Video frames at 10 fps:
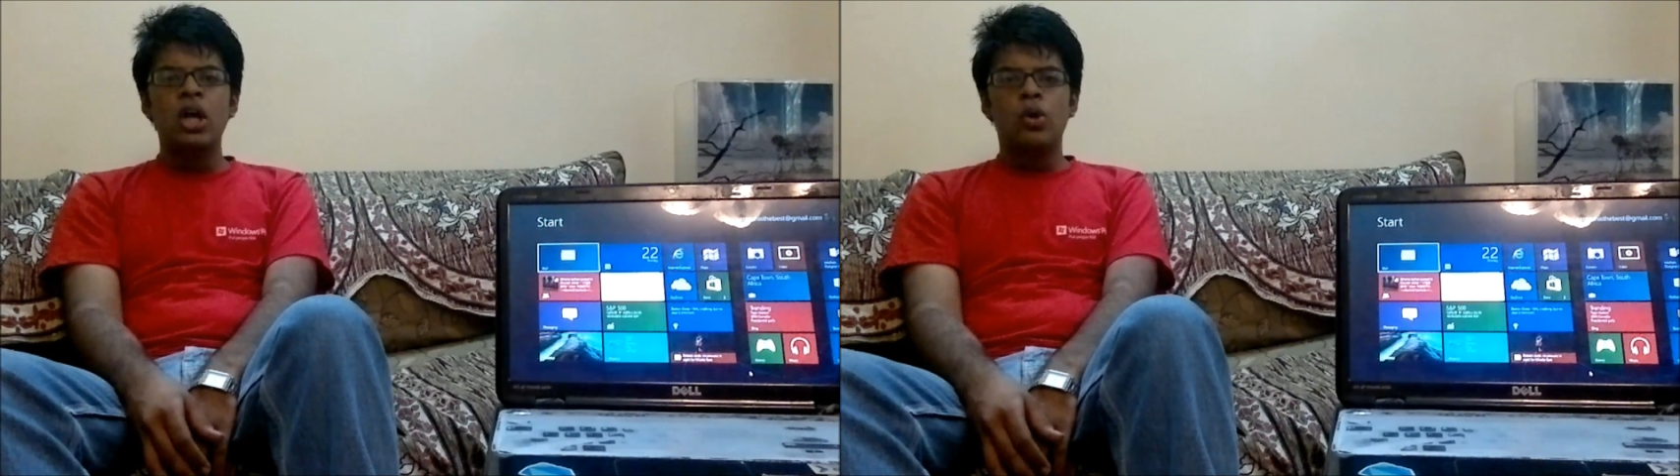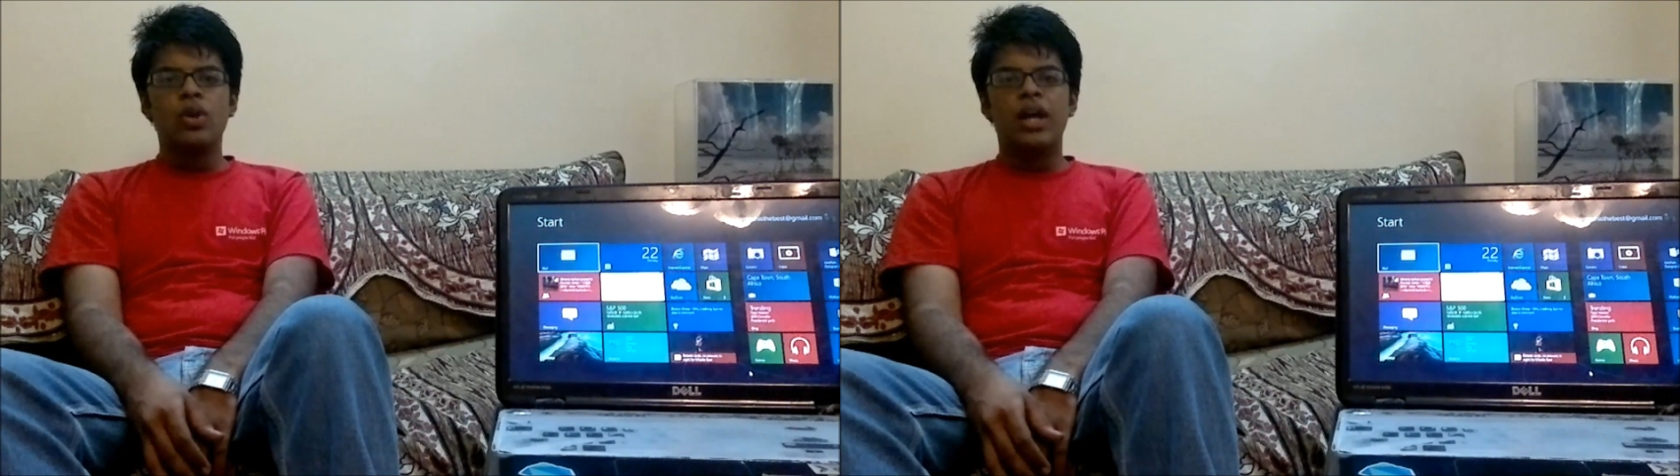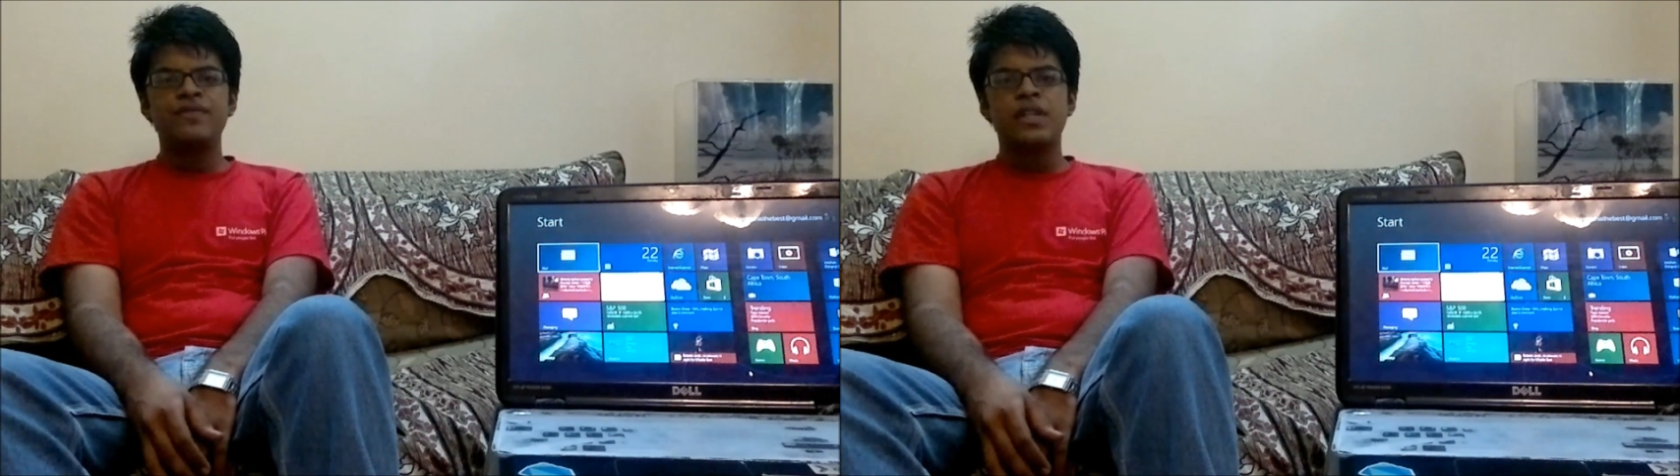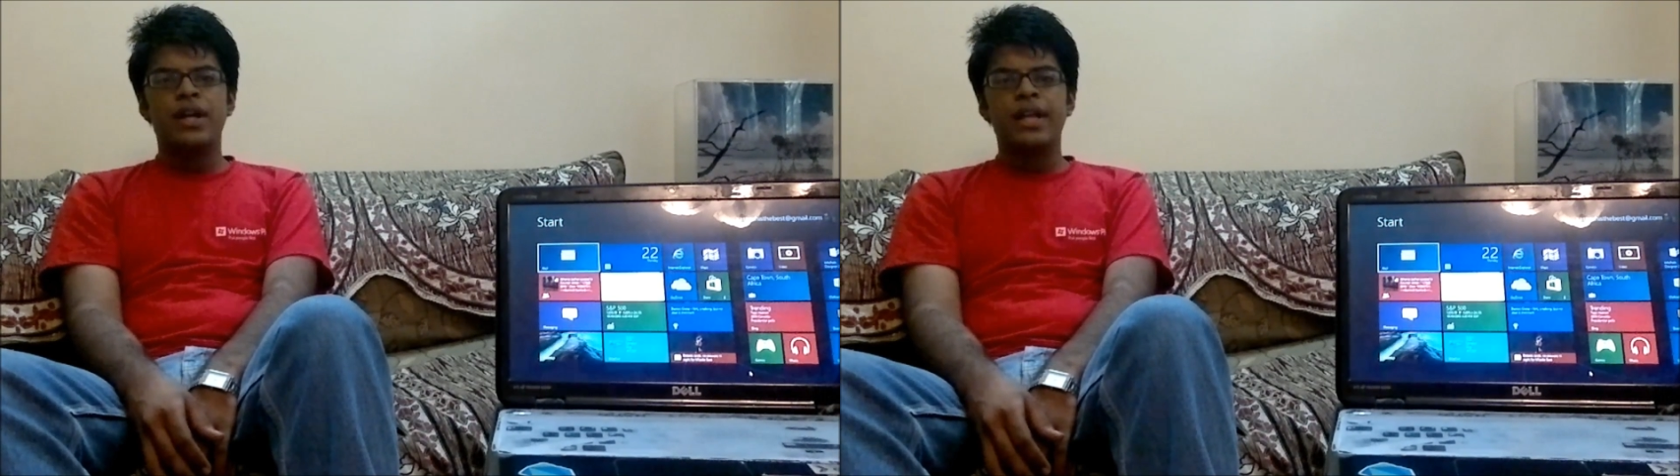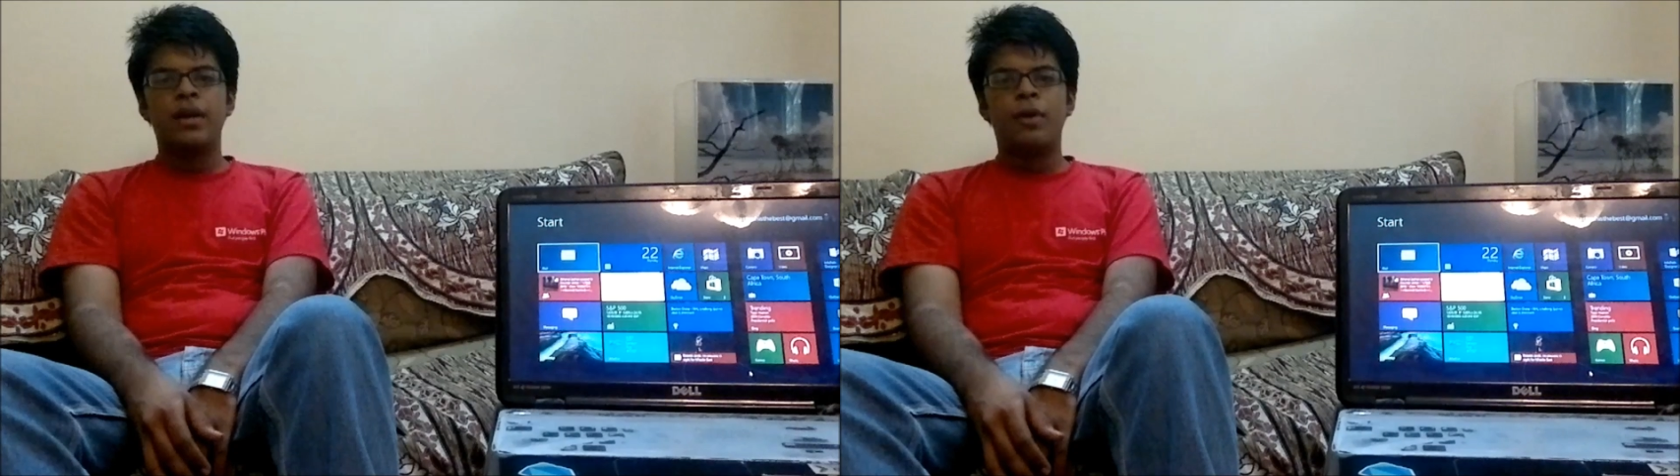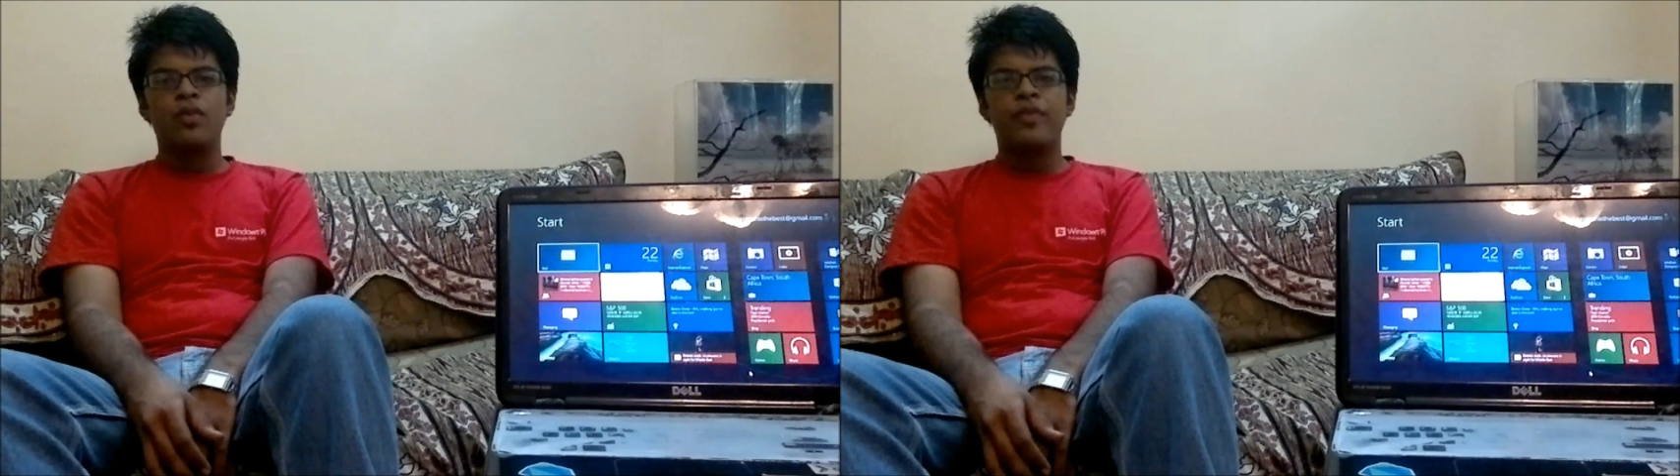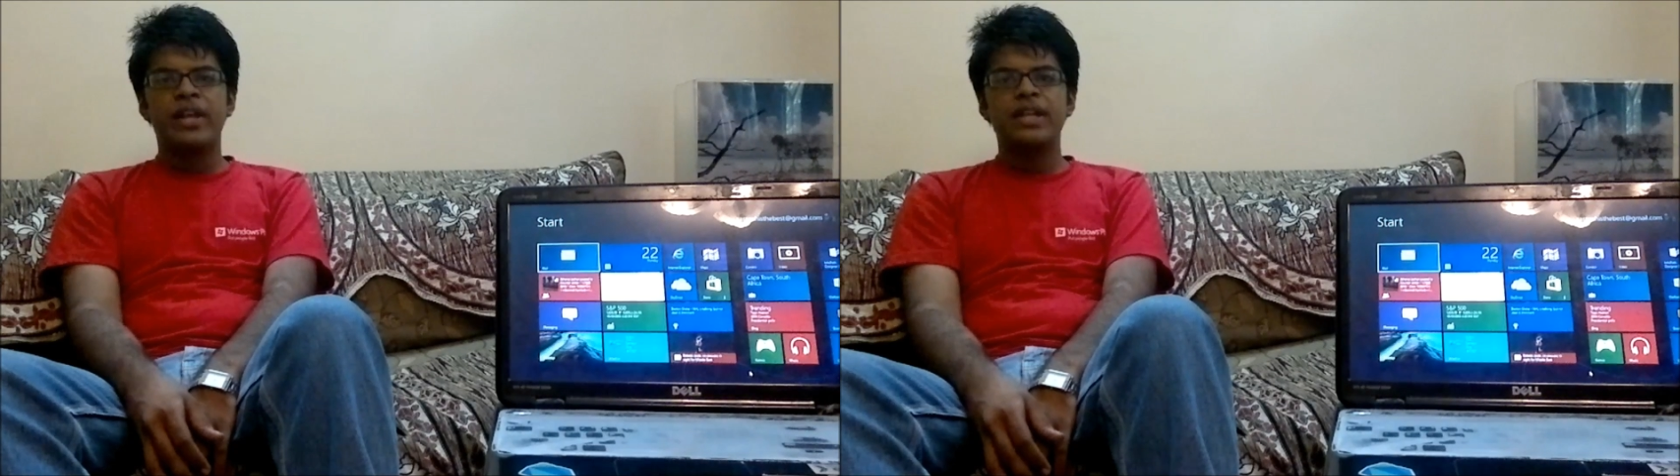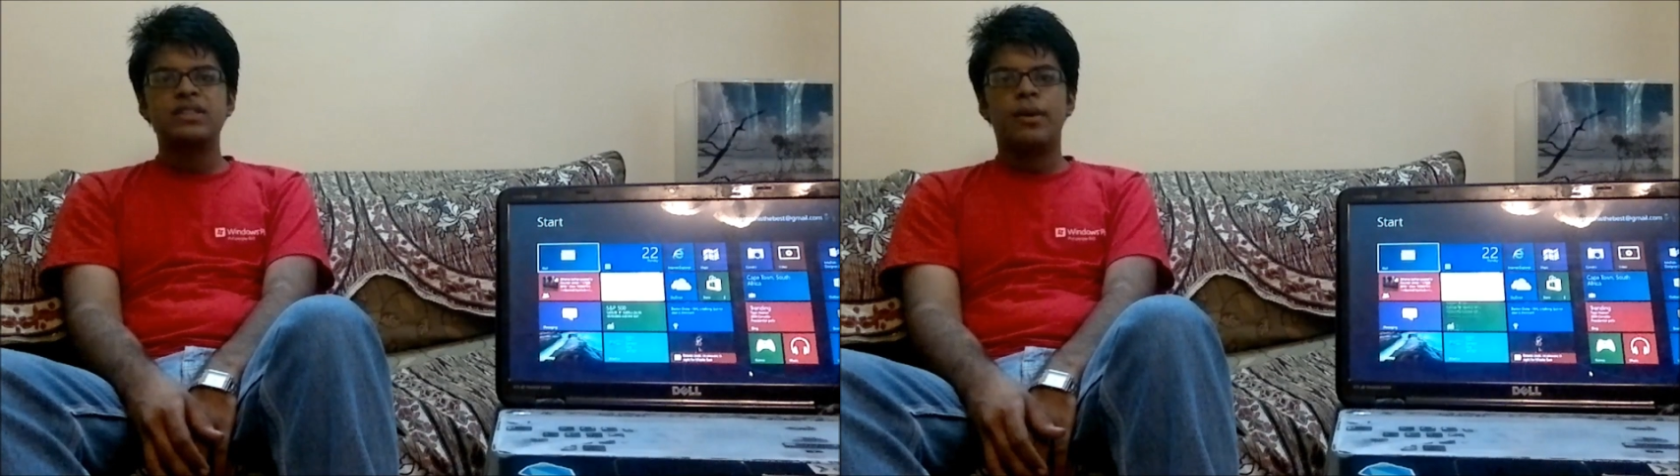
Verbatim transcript: who loves learning about various